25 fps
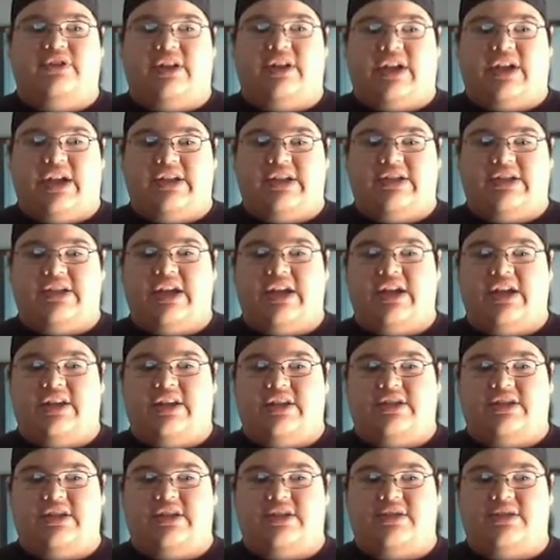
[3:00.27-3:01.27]
like I said,
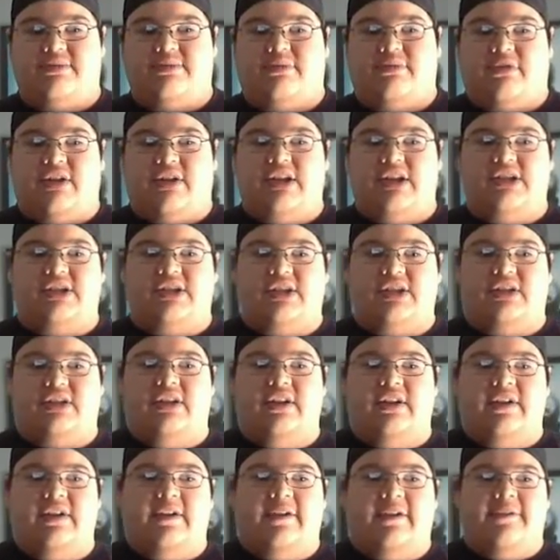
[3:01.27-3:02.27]
is inspiration.
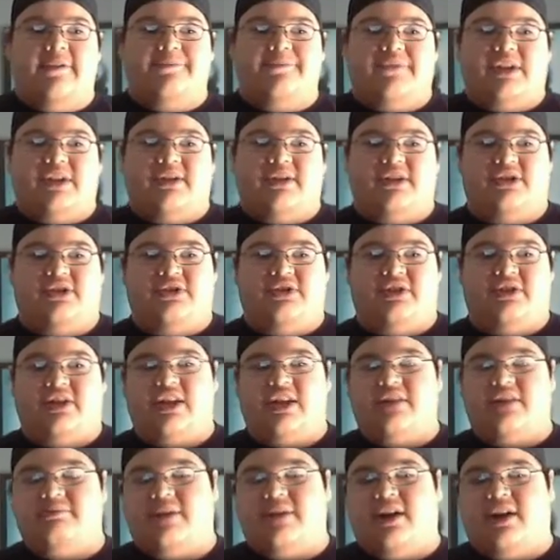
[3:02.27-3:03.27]
Because you
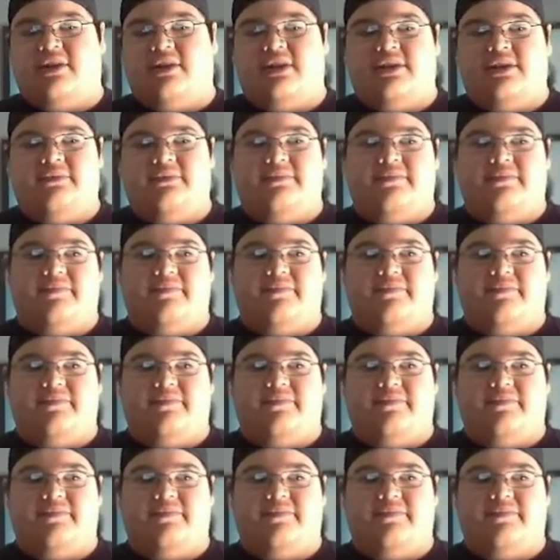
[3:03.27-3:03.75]
think about it,